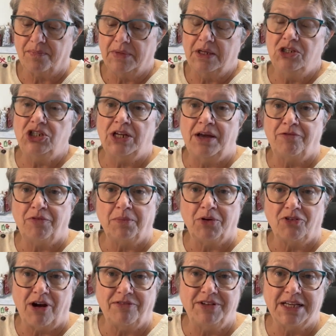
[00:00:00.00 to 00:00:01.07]
Jeanette from
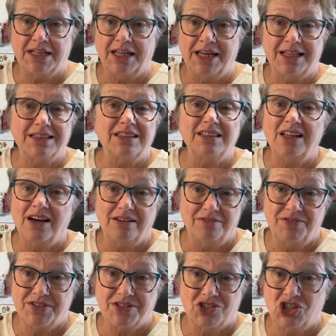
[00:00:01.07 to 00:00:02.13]
Crafty Click
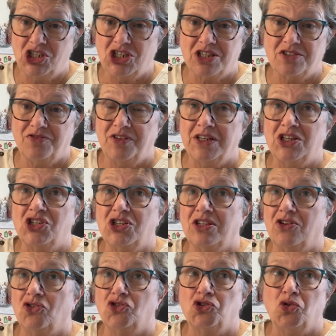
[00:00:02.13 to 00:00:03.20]
loves. She just finished
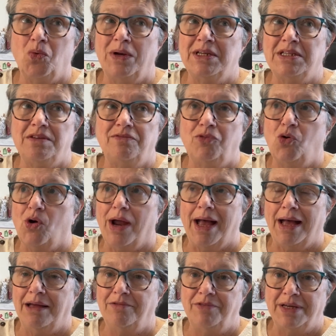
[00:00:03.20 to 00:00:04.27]
their 24
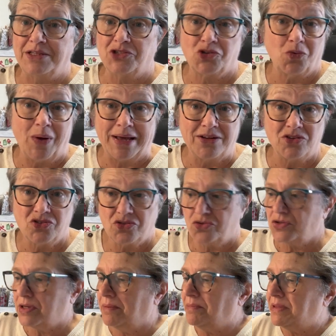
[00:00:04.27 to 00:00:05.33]
Advent sweaters or
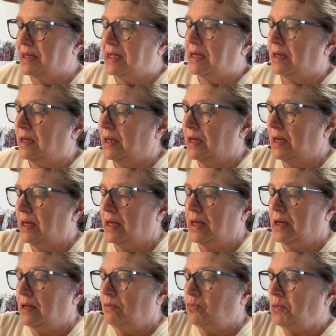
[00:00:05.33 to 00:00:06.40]
something.
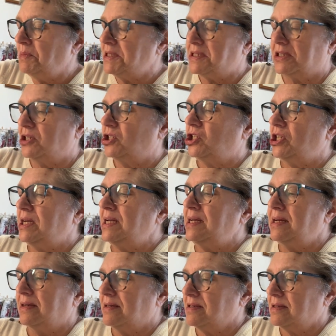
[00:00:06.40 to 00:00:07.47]
Woman's a
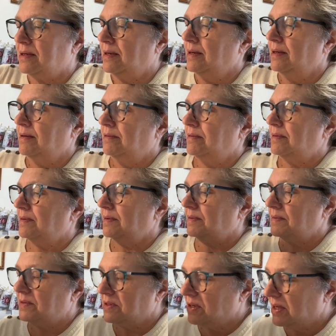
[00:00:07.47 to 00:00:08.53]
genius.
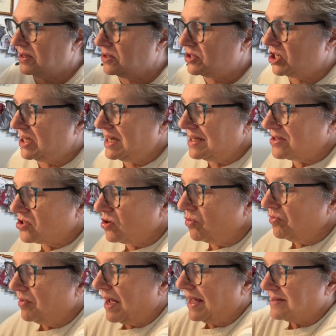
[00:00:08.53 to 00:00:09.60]
Because she knits so
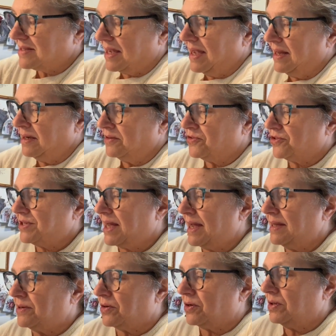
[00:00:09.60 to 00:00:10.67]
fast, I can't
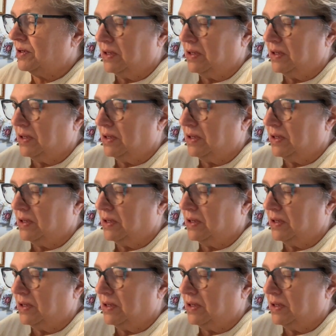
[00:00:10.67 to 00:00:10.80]
understand her.